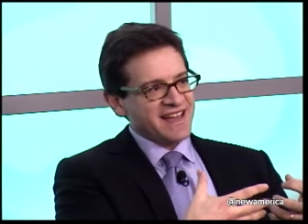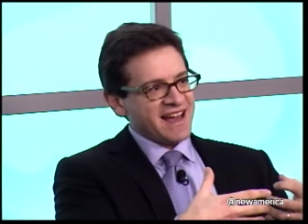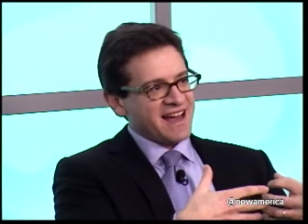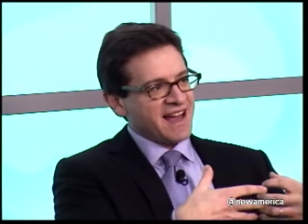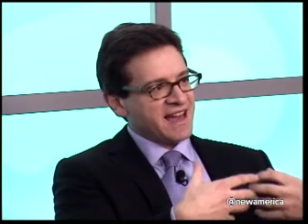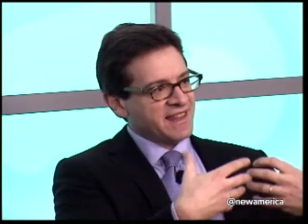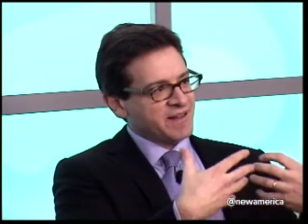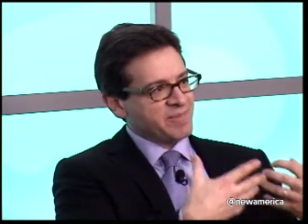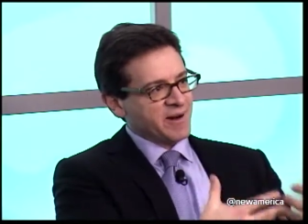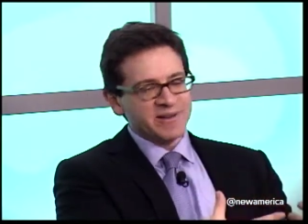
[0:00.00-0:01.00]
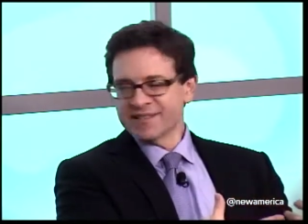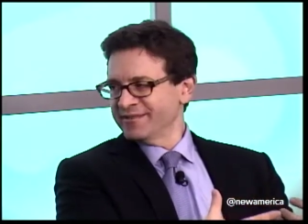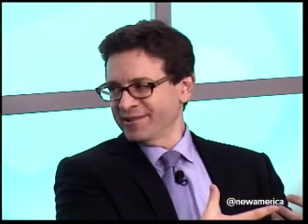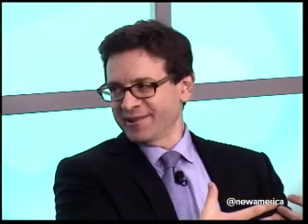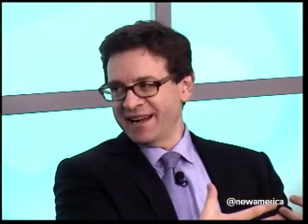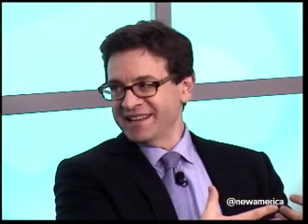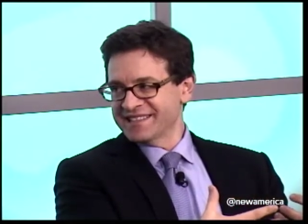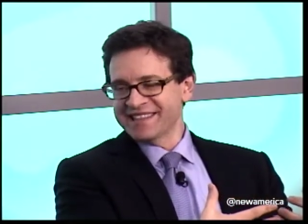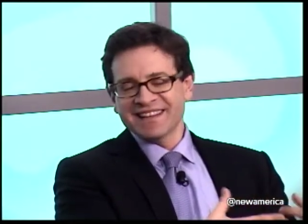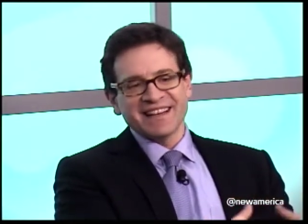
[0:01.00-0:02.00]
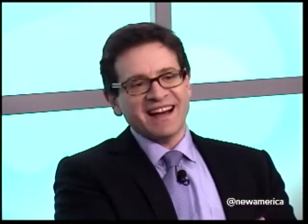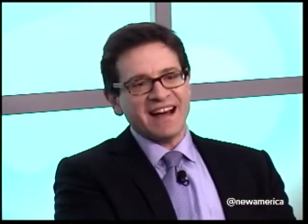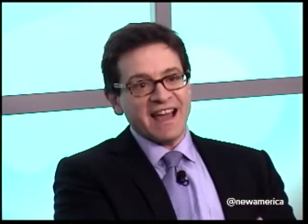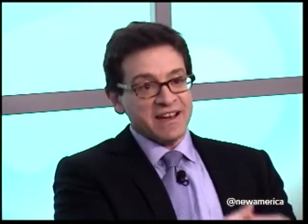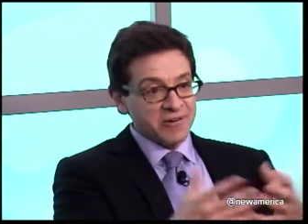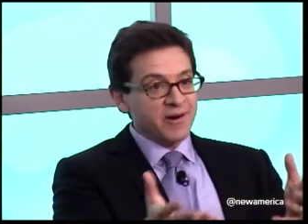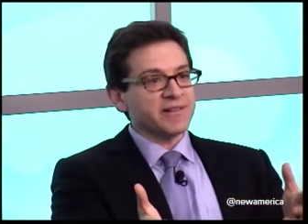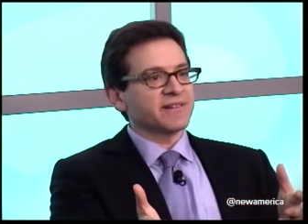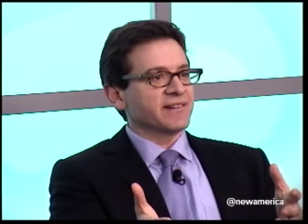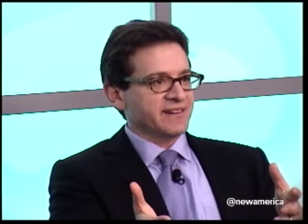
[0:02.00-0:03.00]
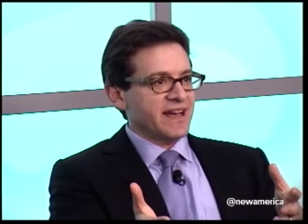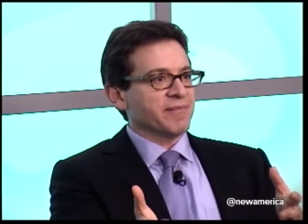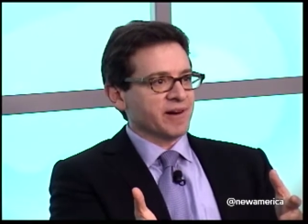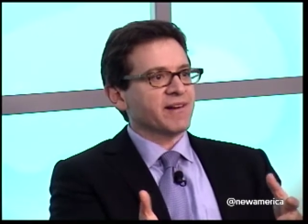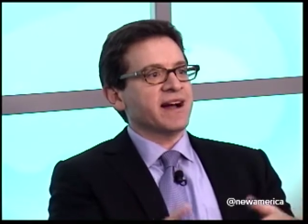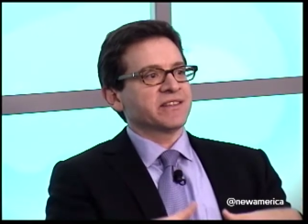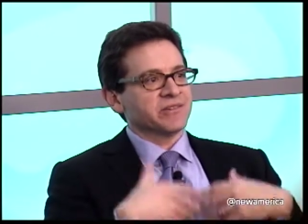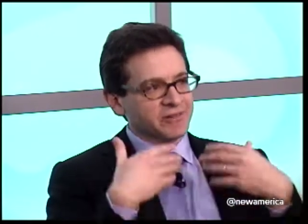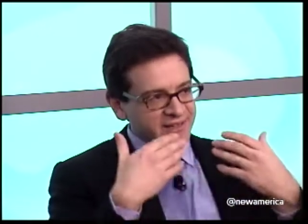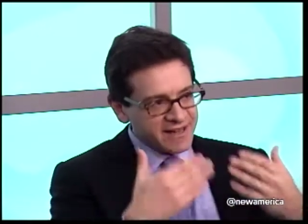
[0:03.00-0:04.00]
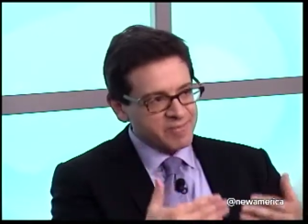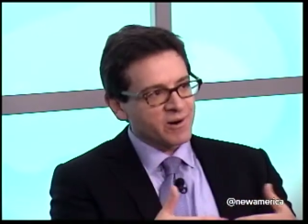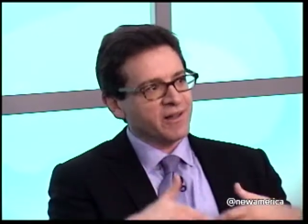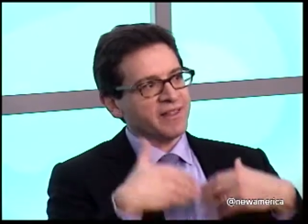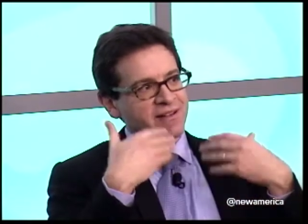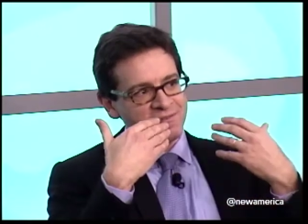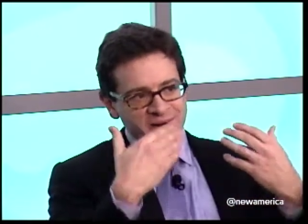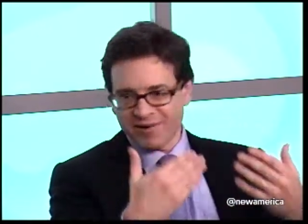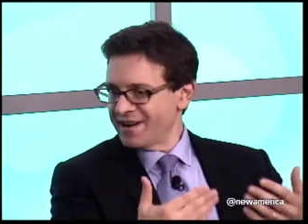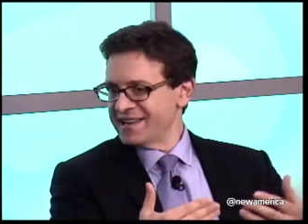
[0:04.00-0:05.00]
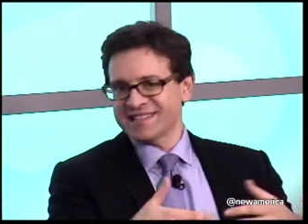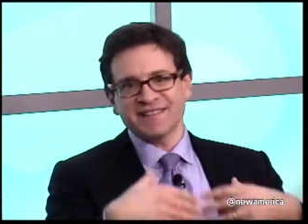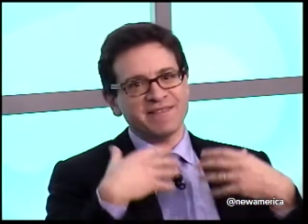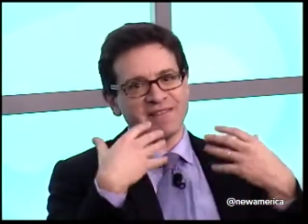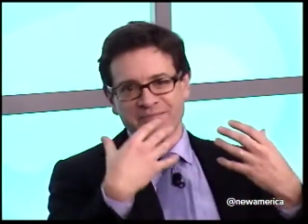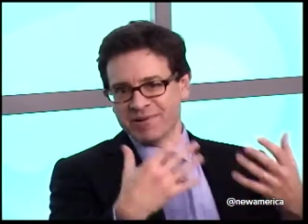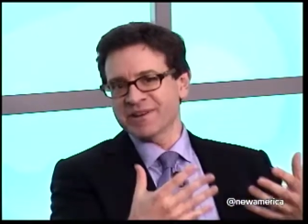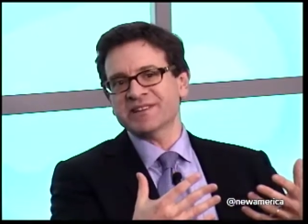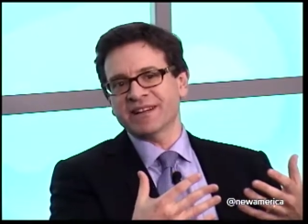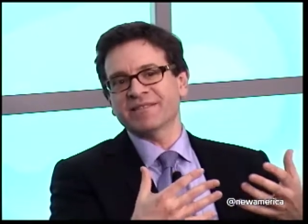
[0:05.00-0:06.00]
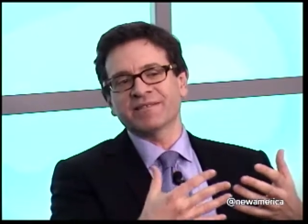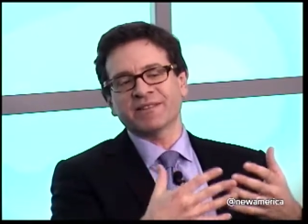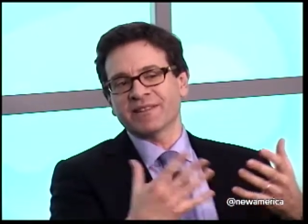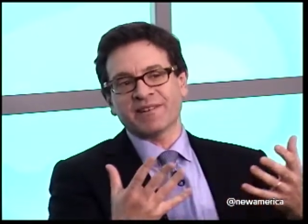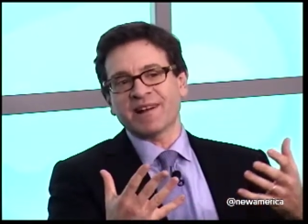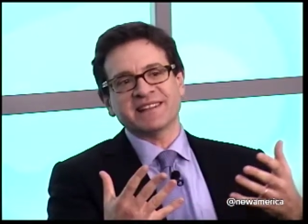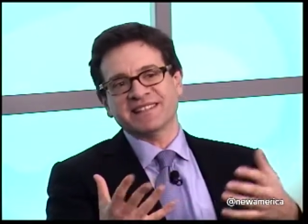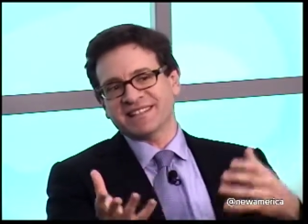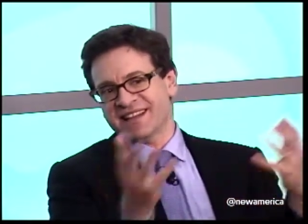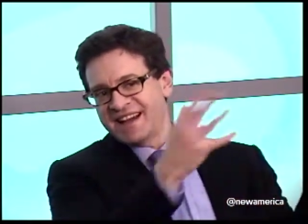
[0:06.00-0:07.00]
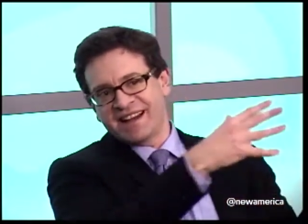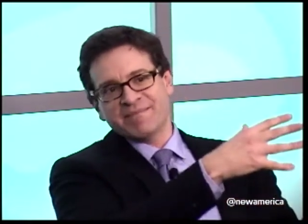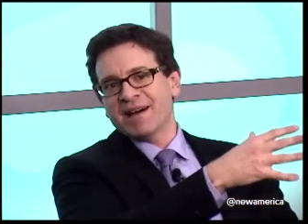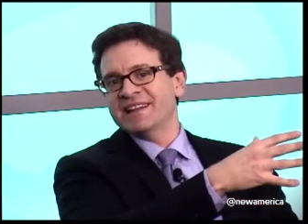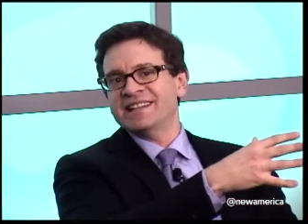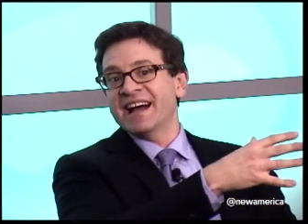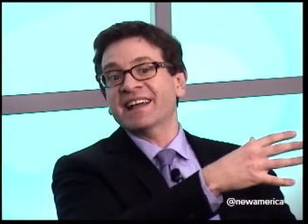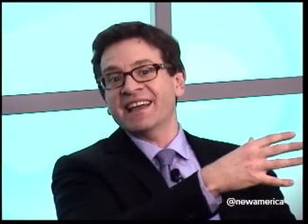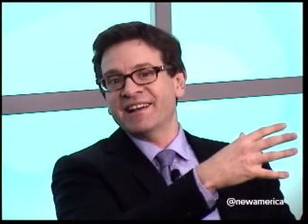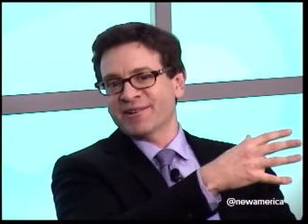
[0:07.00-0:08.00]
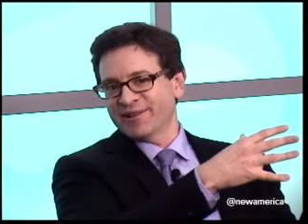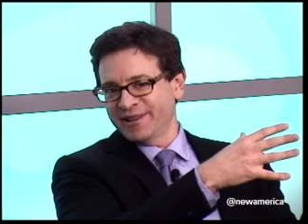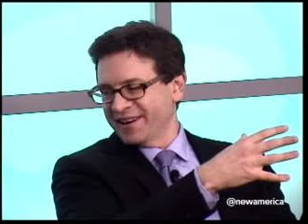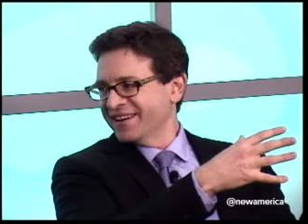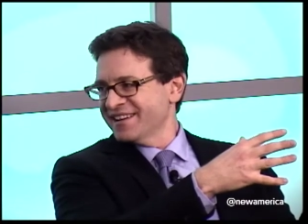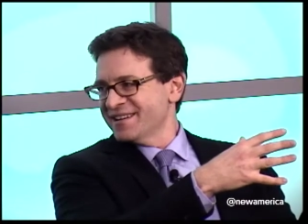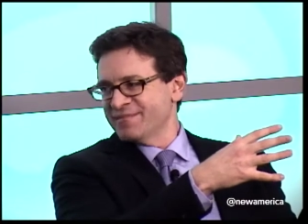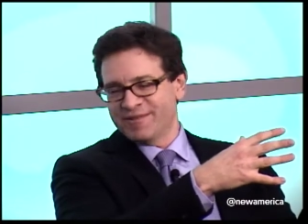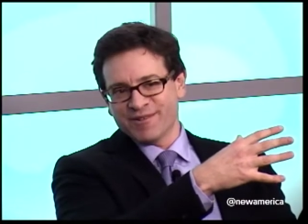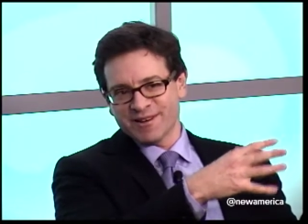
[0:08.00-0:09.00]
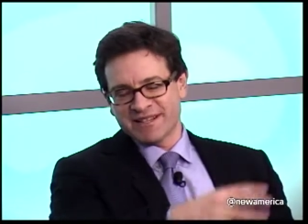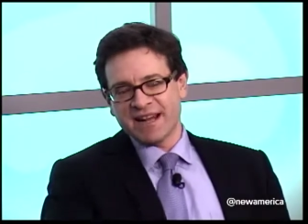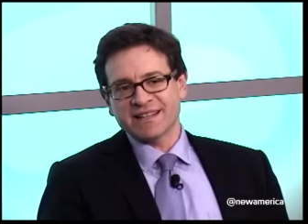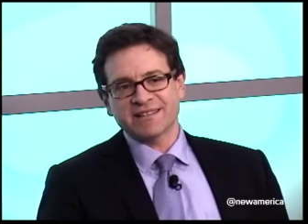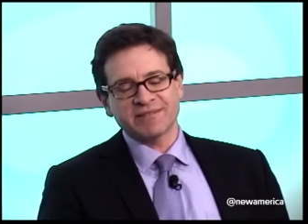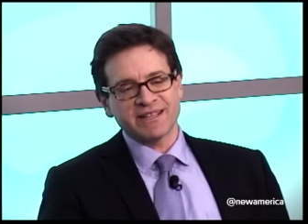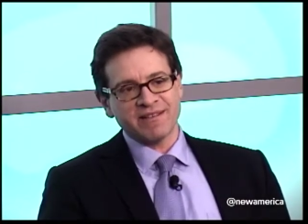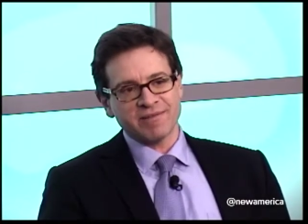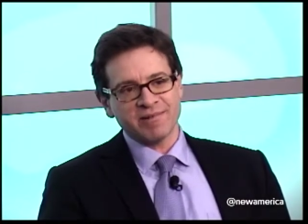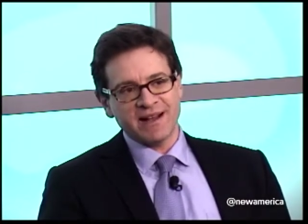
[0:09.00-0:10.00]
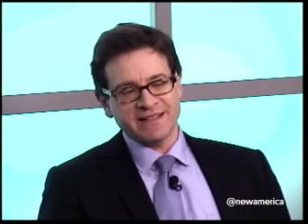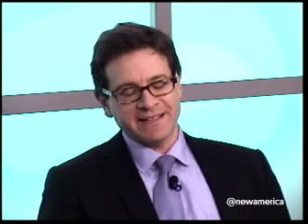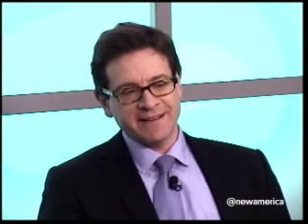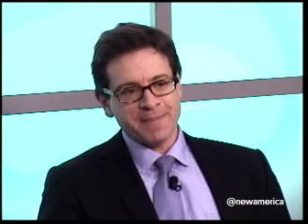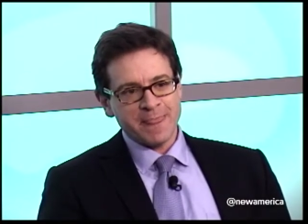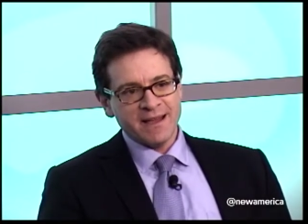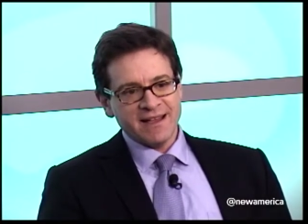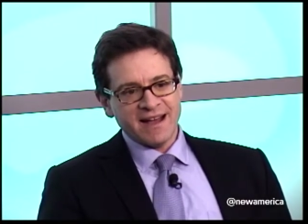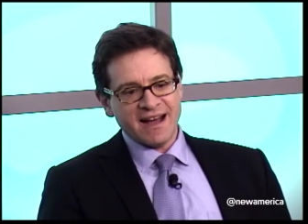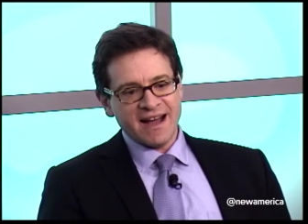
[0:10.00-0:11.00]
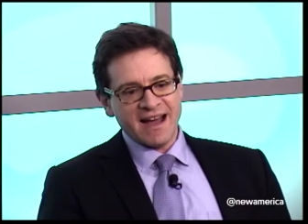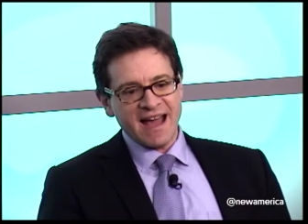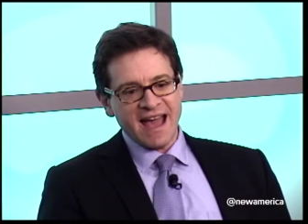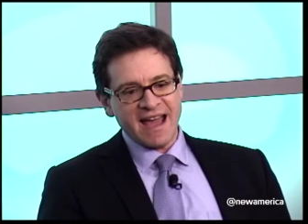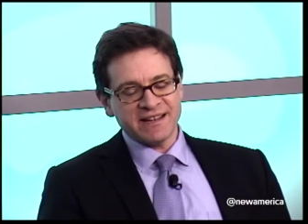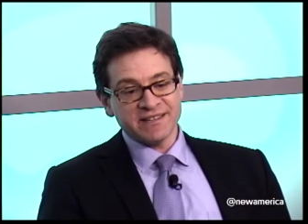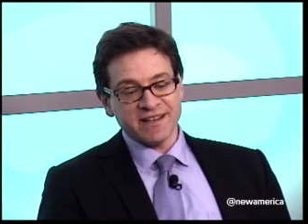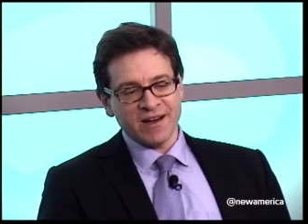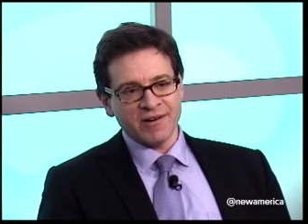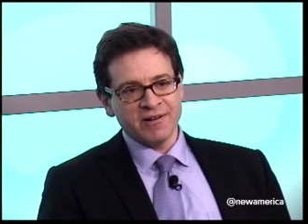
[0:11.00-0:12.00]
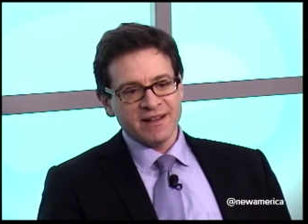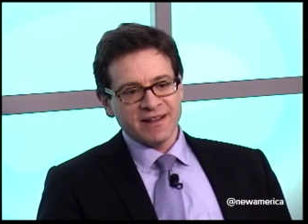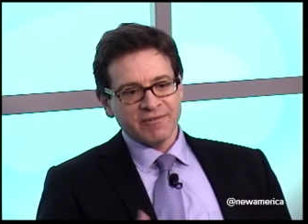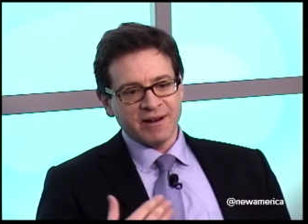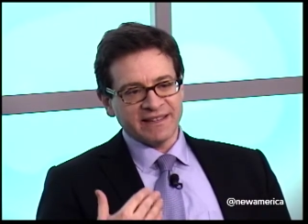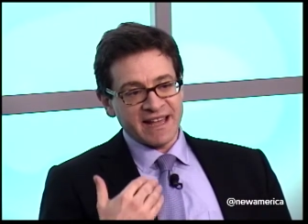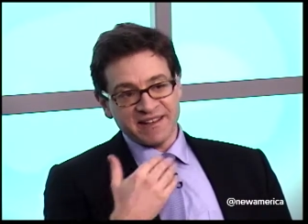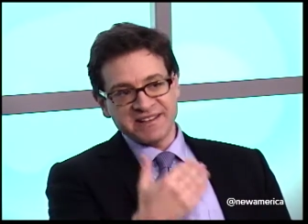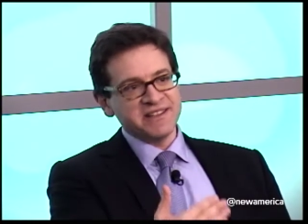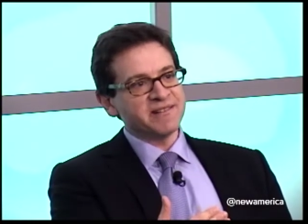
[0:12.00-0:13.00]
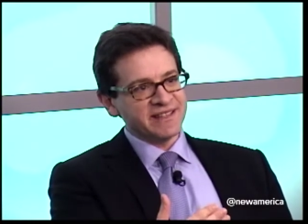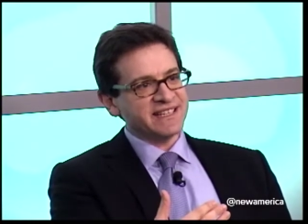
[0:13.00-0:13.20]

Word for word: and they opposed civil rights. And Northern Democrats, who were liberal, they were progressive, they were pushing for the Great Society about a decade earlier before Johnson was ever president. And so what they could do in the